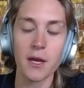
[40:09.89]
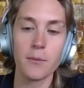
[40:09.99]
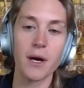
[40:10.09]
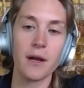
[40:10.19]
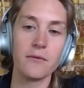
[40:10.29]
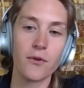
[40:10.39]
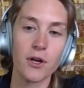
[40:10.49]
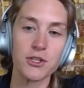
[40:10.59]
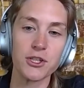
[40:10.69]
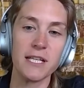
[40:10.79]
But
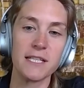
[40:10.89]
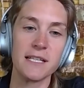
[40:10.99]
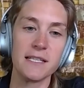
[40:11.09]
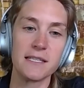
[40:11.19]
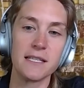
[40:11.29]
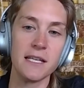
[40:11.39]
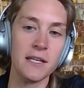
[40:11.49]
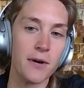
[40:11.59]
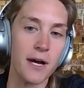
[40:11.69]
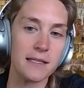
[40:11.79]
unfortunately, since the
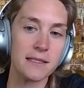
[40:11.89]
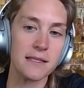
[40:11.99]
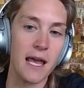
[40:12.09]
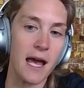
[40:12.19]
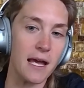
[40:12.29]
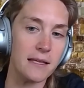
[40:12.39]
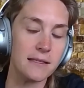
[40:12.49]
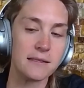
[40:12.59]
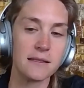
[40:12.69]
US has